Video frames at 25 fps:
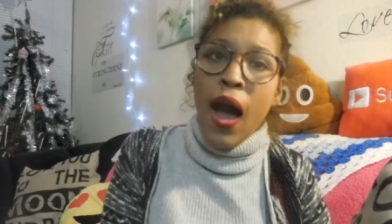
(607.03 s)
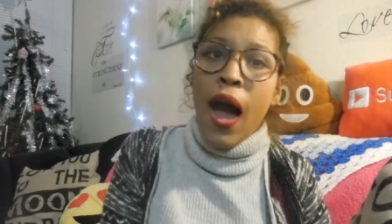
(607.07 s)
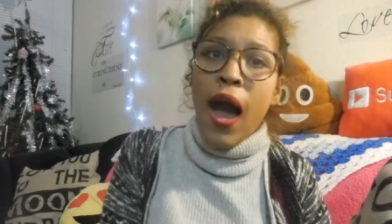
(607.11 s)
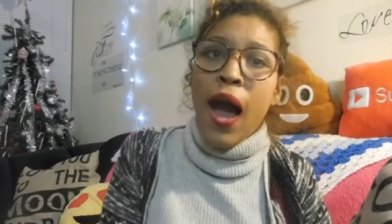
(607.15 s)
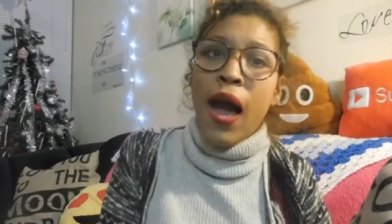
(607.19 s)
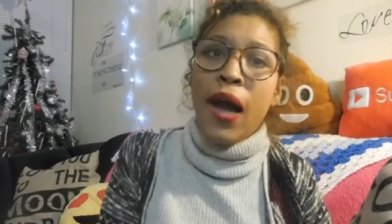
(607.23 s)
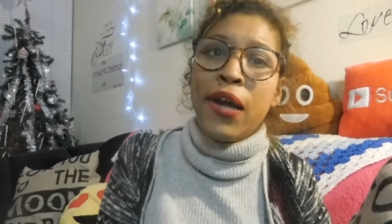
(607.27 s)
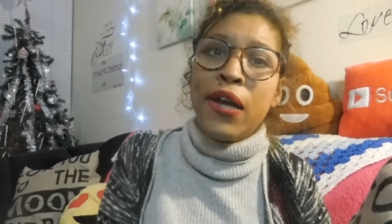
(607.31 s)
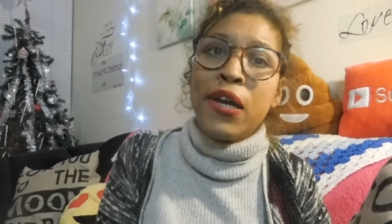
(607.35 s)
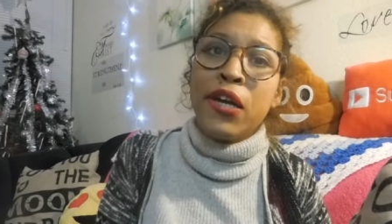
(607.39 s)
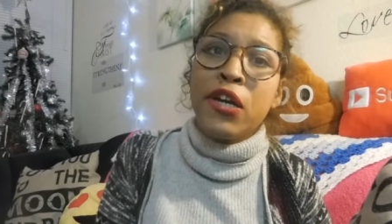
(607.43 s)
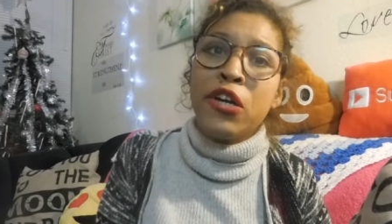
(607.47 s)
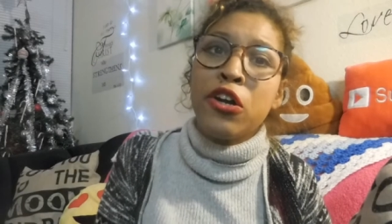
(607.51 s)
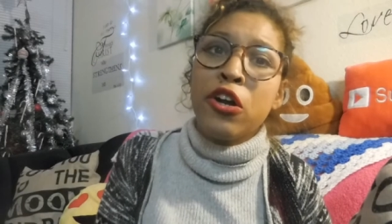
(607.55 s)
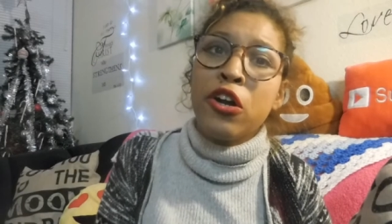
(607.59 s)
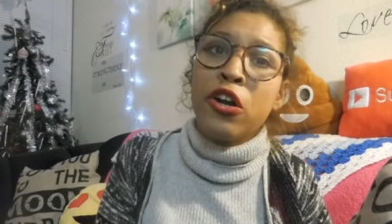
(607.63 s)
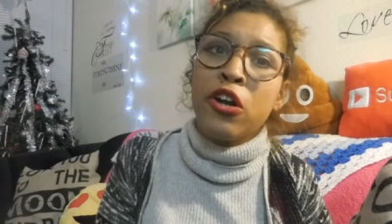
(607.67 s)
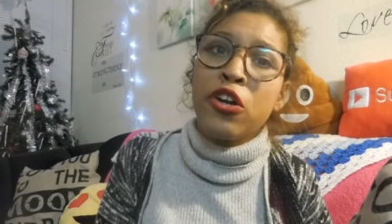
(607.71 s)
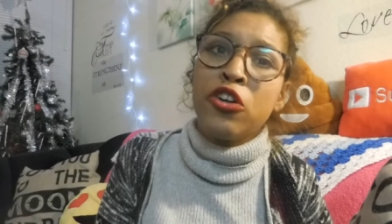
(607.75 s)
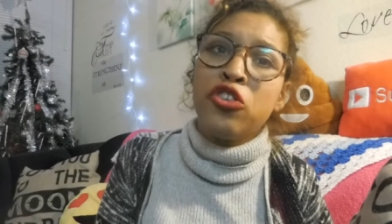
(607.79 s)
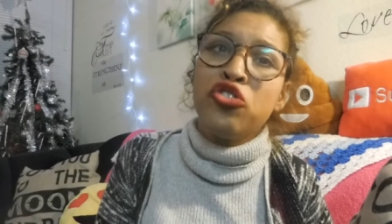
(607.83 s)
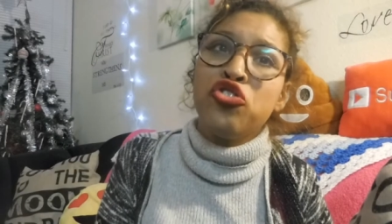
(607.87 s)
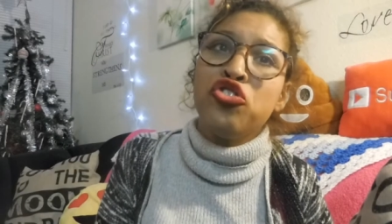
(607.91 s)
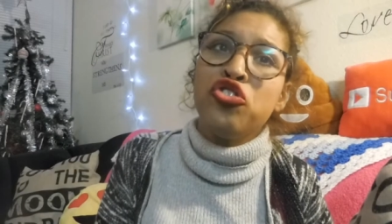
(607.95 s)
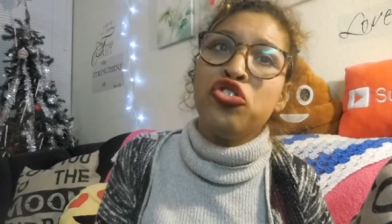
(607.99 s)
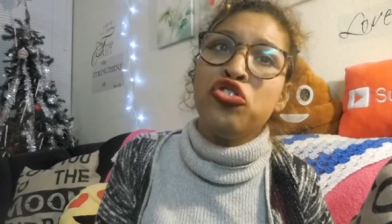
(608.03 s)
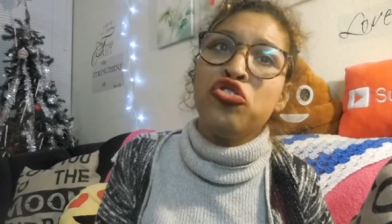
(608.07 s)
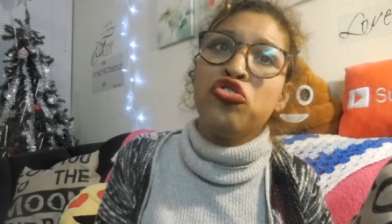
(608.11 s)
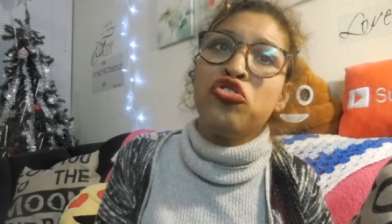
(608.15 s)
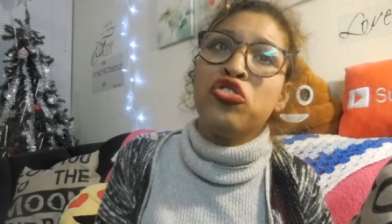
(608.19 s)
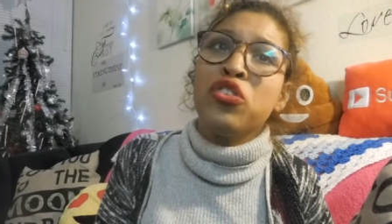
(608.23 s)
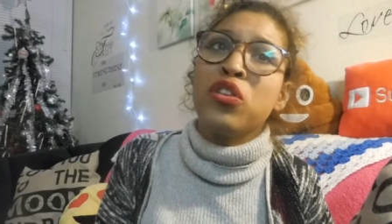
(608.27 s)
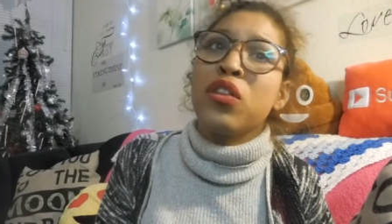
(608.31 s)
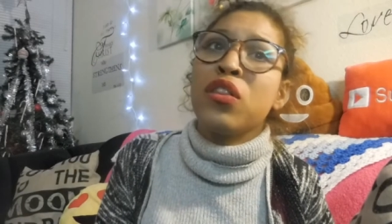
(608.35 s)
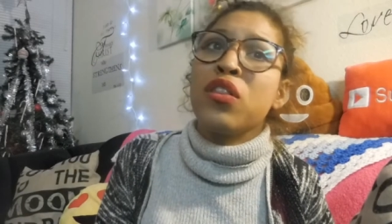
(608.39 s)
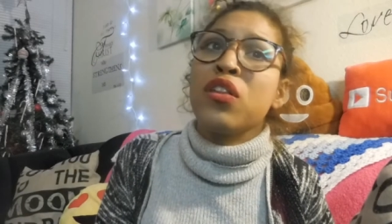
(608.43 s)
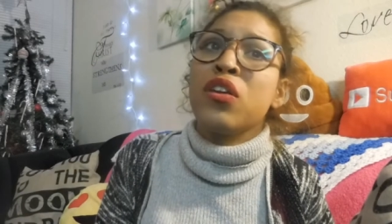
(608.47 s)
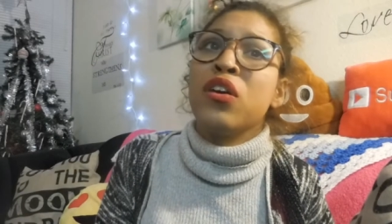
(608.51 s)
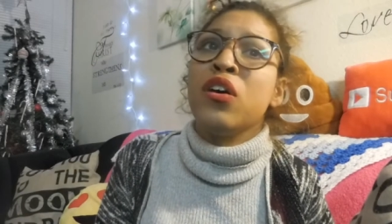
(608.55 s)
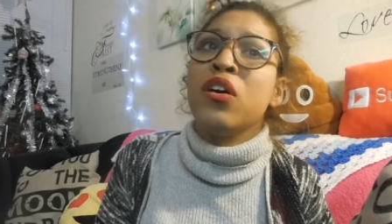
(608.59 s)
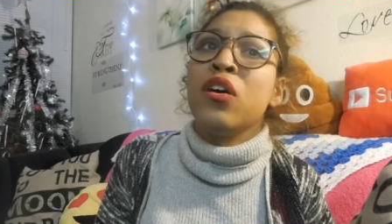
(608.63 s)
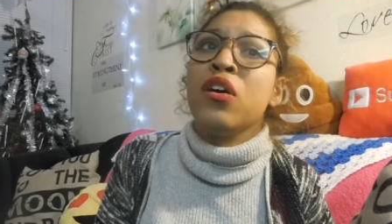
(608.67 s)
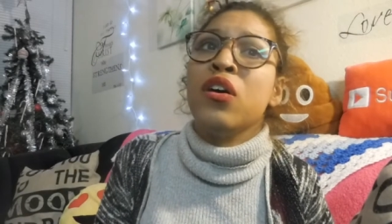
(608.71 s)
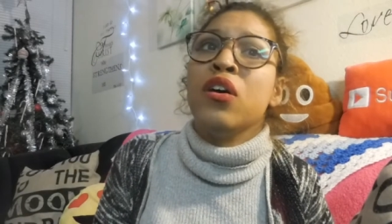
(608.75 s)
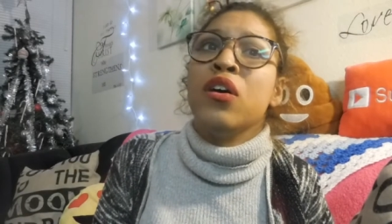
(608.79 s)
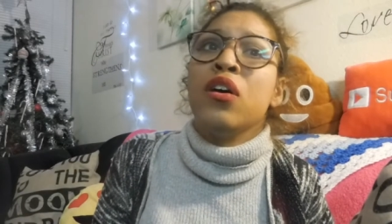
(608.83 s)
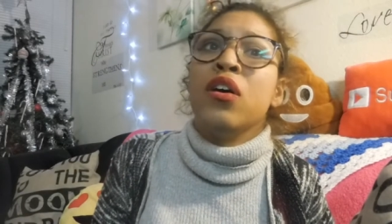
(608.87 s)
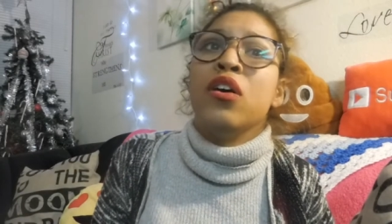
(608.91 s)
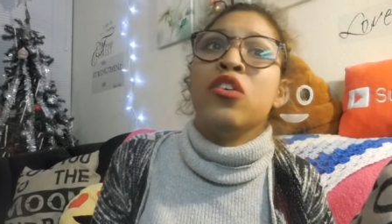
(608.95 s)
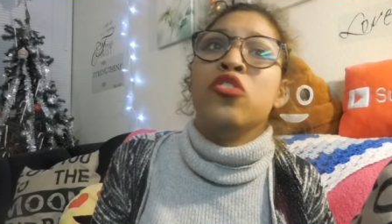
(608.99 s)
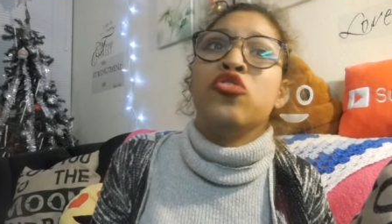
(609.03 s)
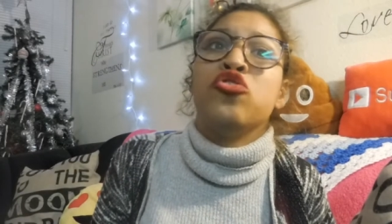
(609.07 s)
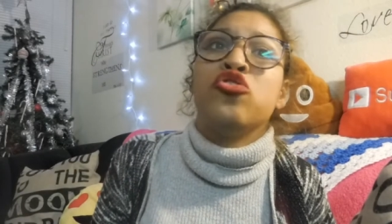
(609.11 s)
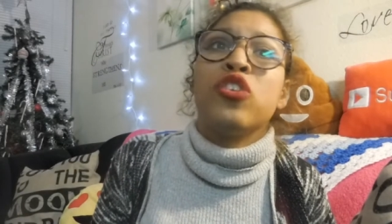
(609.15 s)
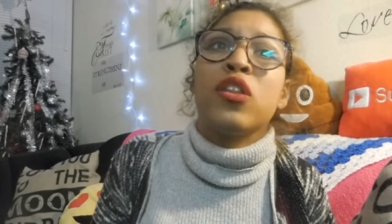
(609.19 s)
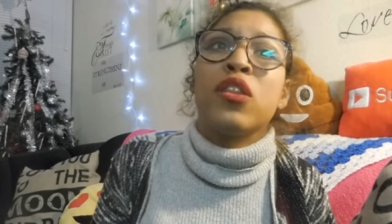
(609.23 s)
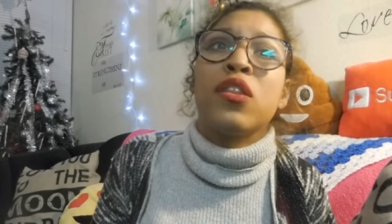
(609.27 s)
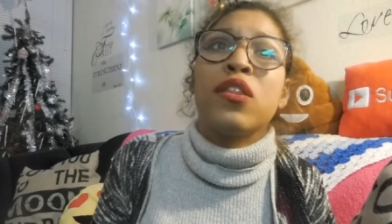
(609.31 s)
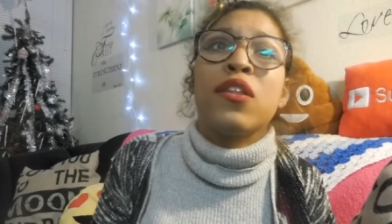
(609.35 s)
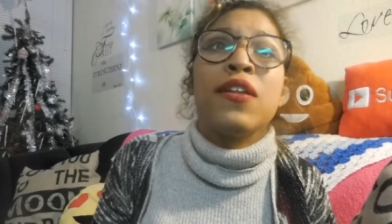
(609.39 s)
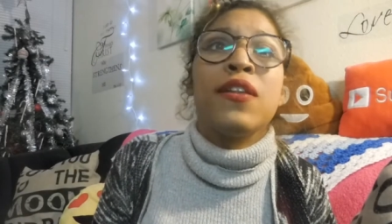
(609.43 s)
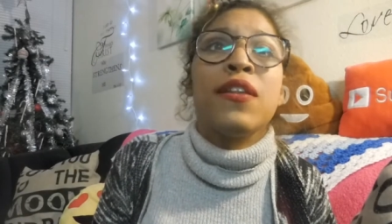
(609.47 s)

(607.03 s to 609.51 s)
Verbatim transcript: I encourage you just to just